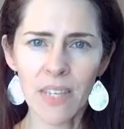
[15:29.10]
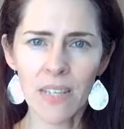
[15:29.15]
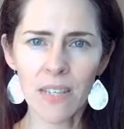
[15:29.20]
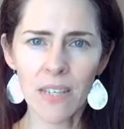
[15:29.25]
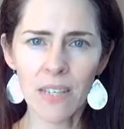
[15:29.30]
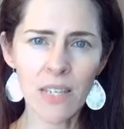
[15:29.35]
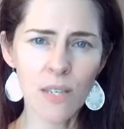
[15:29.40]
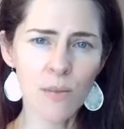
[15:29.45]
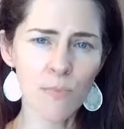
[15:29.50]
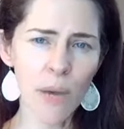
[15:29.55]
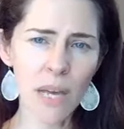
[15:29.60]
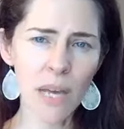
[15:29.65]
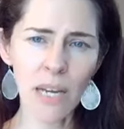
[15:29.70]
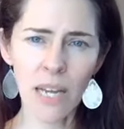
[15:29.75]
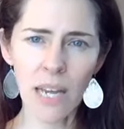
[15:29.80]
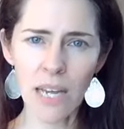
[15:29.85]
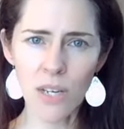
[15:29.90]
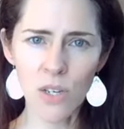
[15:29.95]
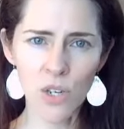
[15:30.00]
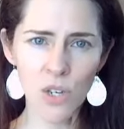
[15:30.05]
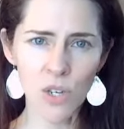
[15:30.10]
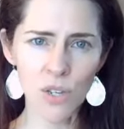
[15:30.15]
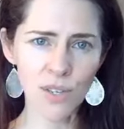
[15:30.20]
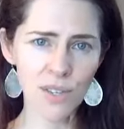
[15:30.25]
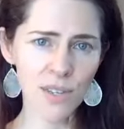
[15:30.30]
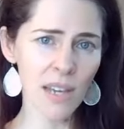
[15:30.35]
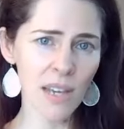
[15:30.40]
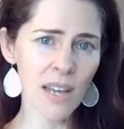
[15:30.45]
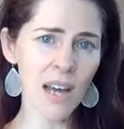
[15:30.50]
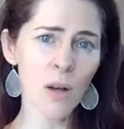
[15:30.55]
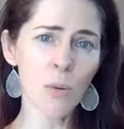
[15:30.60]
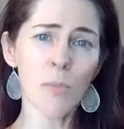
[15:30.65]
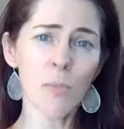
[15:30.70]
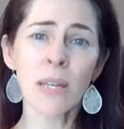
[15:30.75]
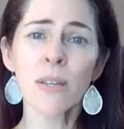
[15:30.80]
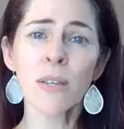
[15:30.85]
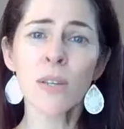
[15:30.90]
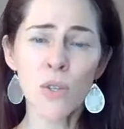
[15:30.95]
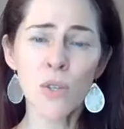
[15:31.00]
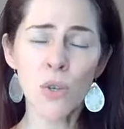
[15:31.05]
these medications like
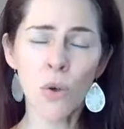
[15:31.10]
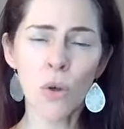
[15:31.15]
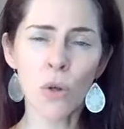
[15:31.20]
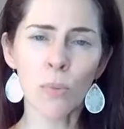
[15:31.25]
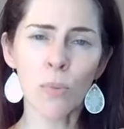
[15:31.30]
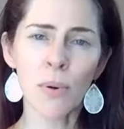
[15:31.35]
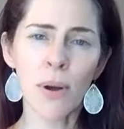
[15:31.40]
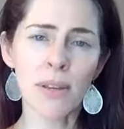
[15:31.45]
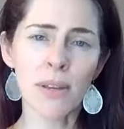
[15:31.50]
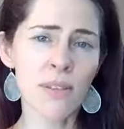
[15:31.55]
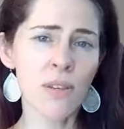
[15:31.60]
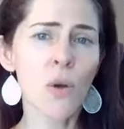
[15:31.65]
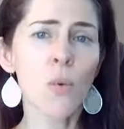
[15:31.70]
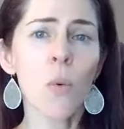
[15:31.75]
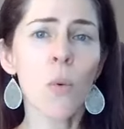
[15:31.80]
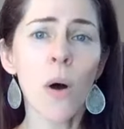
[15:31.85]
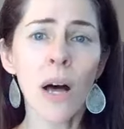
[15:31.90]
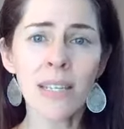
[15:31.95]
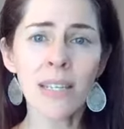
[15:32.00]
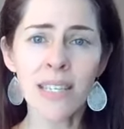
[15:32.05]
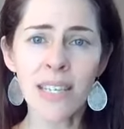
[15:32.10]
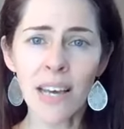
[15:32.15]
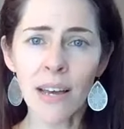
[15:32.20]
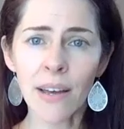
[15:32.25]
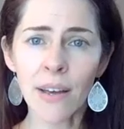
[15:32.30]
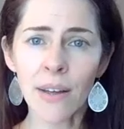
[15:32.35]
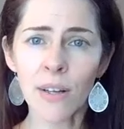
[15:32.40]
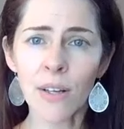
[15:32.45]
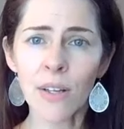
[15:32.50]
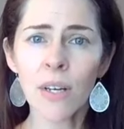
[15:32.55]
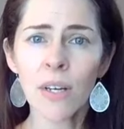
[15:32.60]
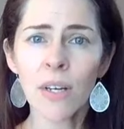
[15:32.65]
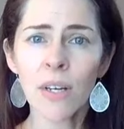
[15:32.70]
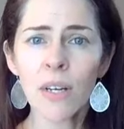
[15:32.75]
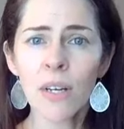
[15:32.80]
albendazole, praziquantel,